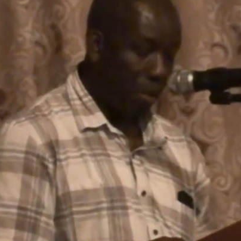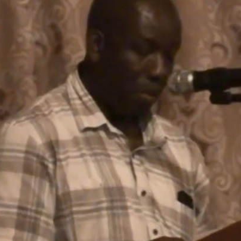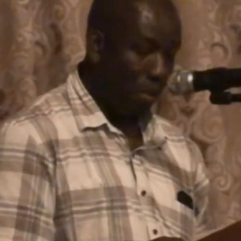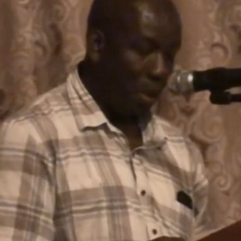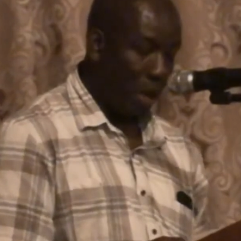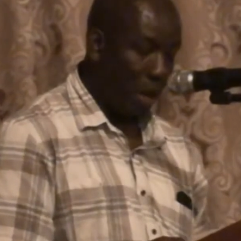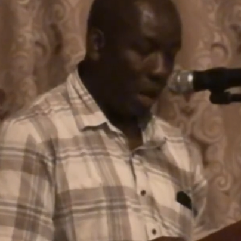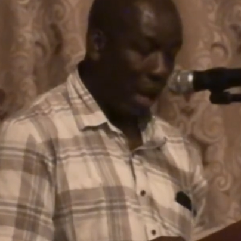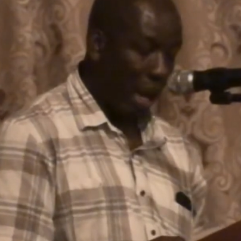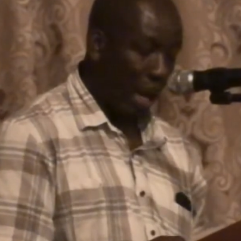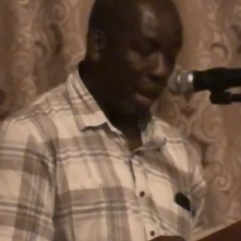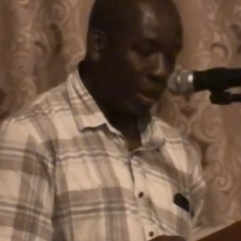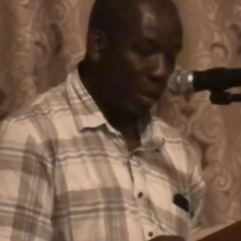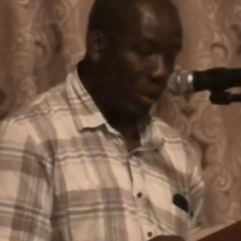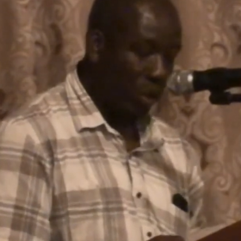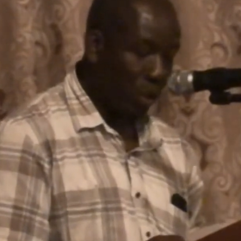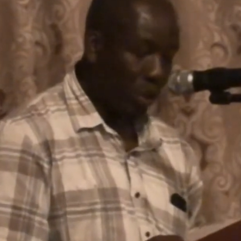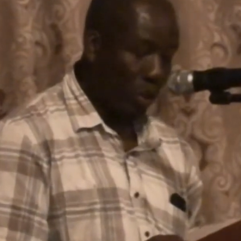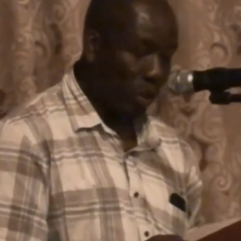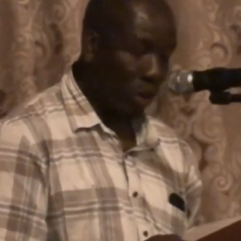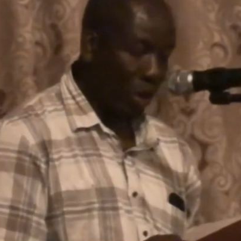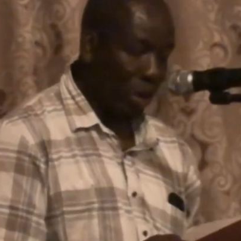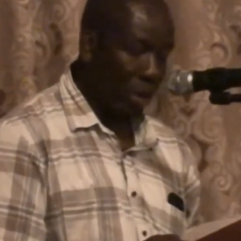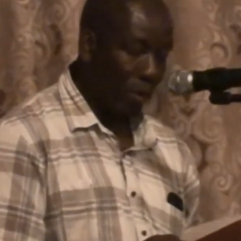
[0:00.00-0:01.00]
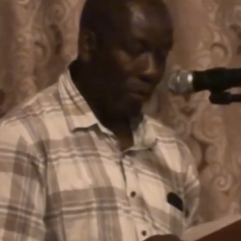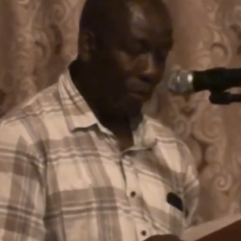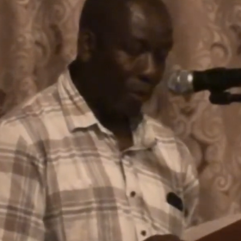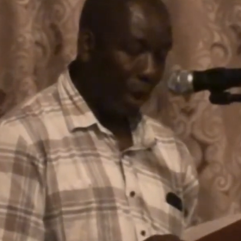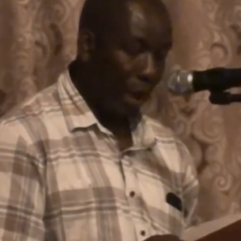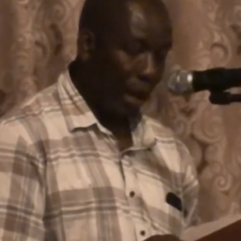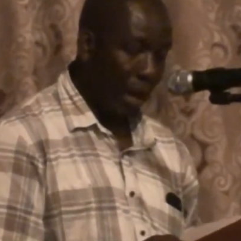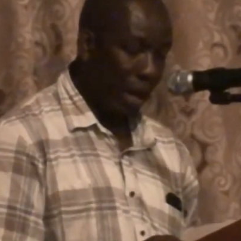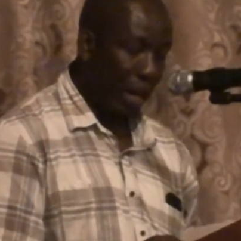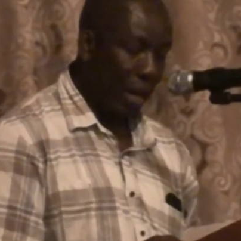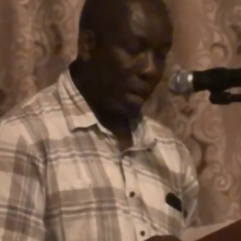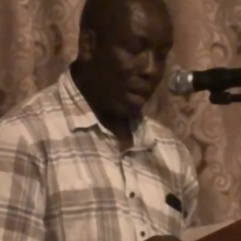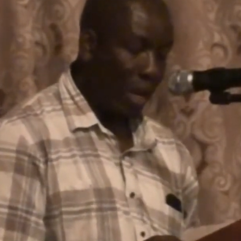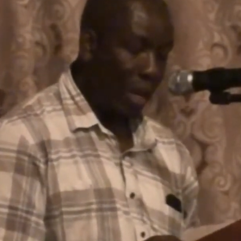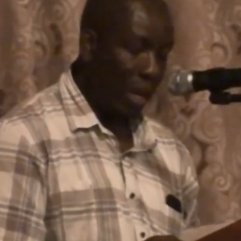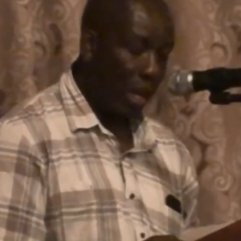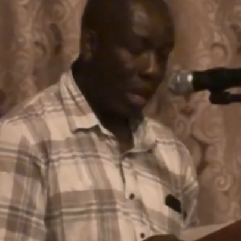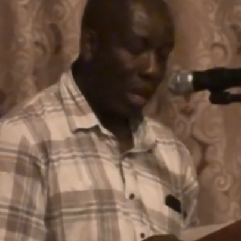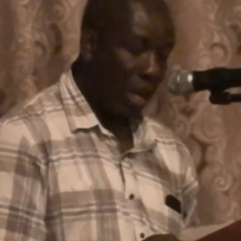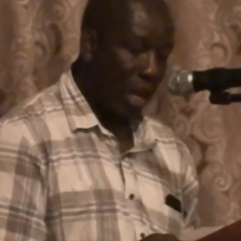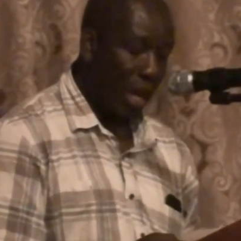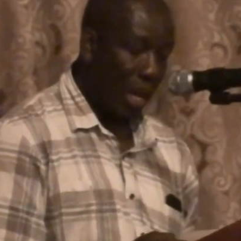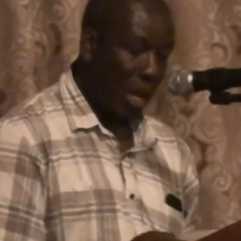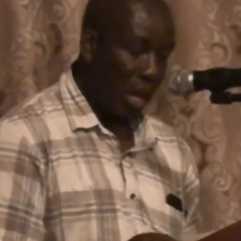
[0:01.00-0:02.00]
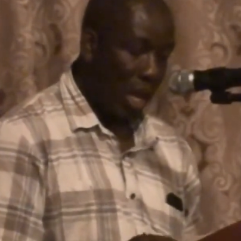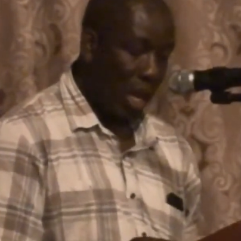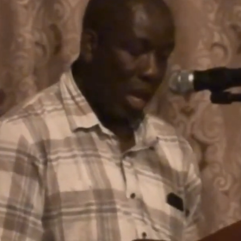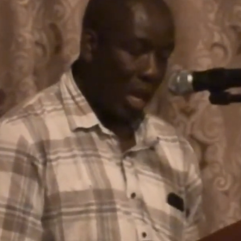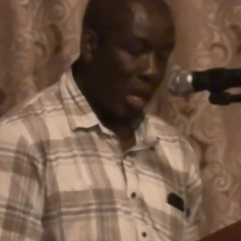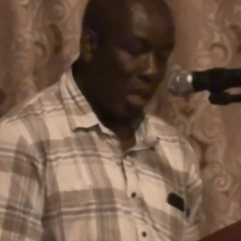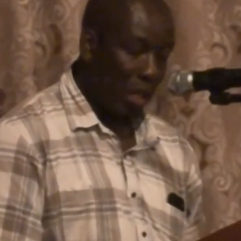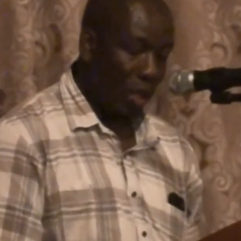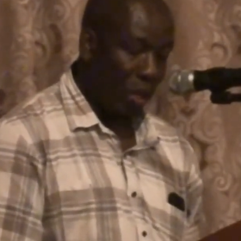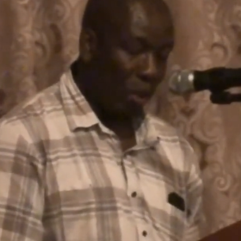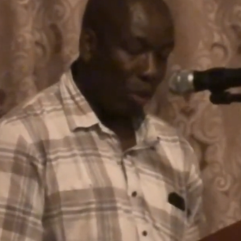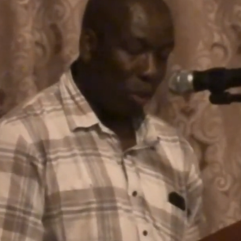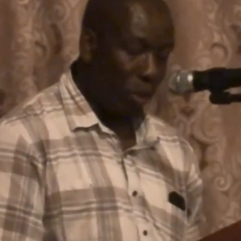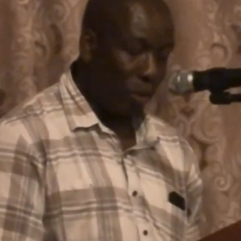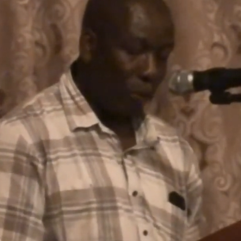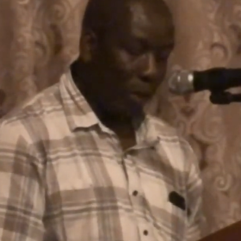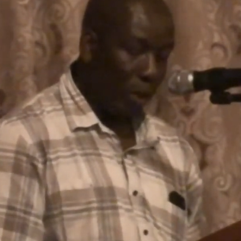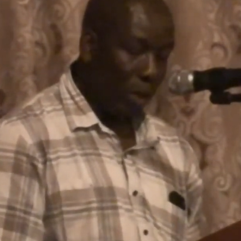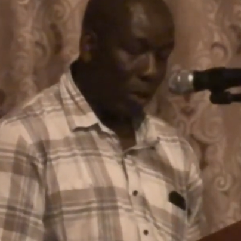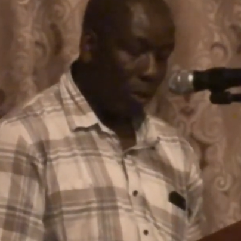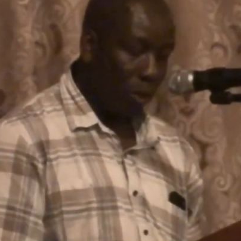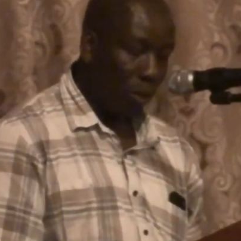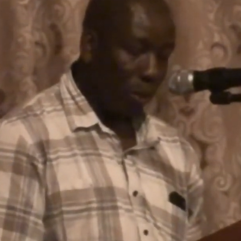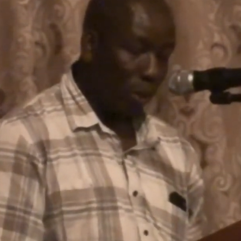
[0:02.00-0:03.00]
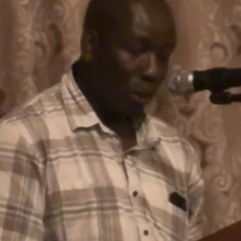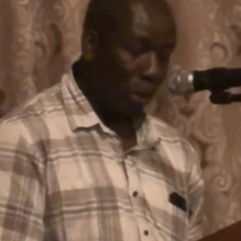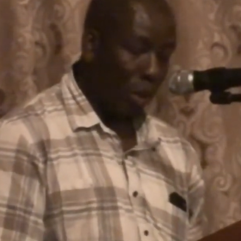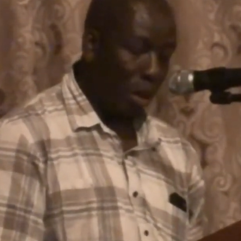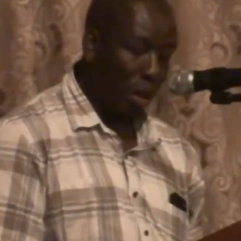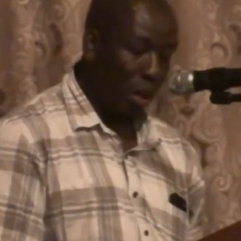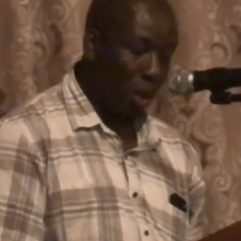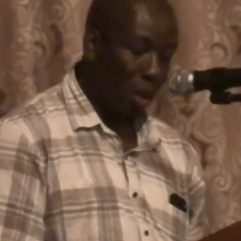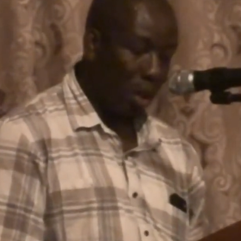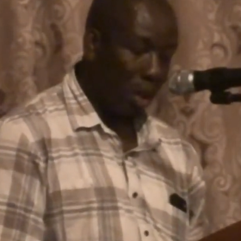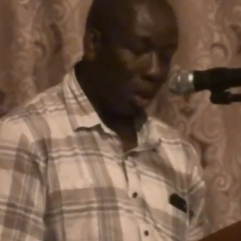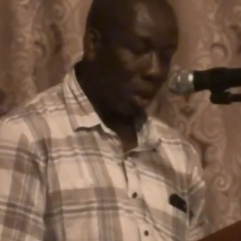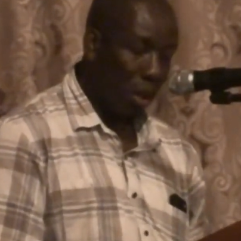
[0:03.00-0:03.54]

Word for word: Being ISO certified is a useful tool